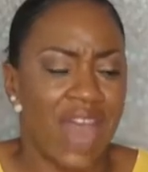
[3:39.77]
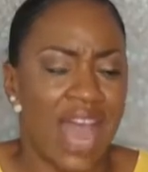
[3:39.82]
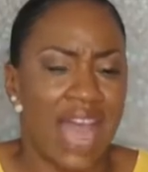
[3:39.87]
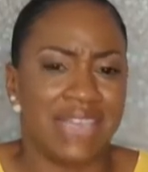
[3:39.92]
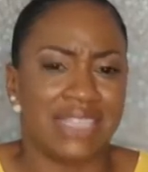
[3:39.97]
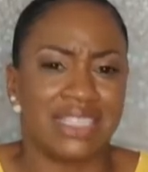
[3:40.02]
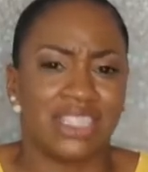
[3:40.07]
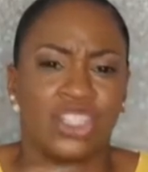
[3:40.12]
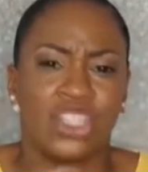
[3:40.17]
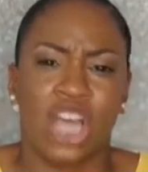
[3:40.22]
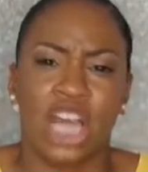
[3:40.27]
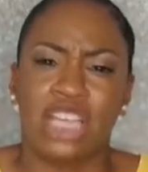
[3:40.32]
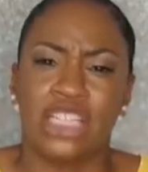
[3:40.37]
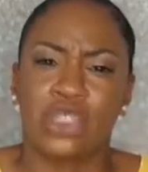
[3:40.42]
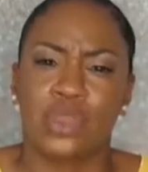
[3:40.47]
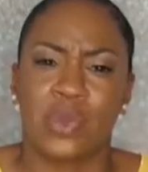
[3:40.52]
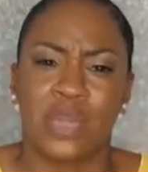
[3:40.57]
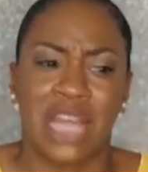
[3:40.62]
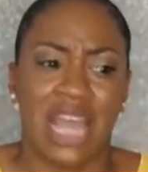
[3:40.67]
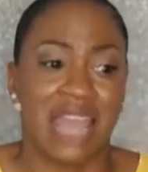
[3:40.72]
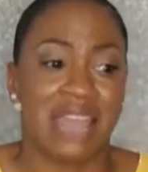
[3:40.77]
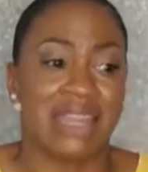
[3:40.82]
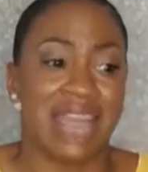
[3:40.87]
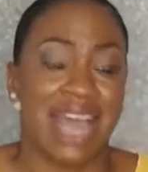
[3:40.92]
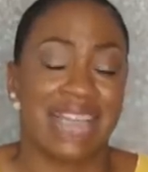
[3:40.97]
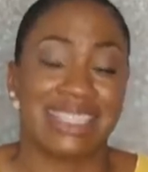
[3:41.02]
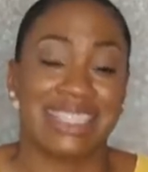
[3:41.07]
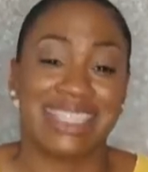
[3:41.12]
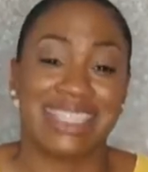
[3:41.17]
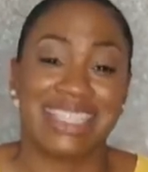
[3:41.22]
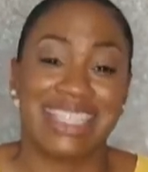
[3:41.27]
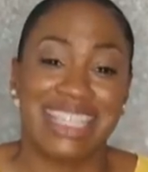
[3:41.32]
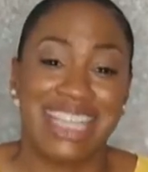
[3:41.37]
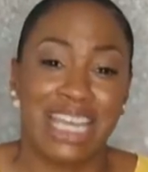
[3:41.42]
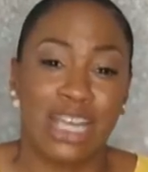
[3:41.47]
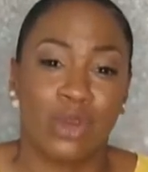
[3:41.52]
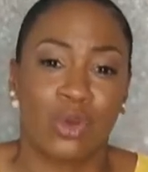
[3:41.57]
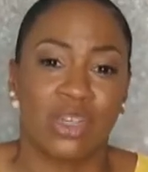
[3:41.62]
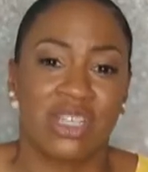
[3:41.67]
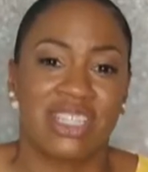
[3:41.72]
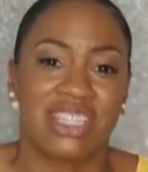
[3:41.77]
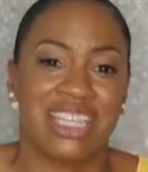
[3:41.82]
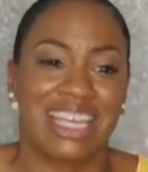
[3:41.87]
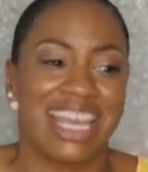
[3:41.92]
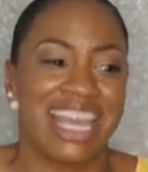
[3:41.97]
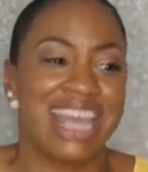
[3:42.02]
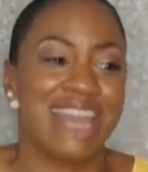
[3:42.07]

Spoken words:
that judgment and that secrecy,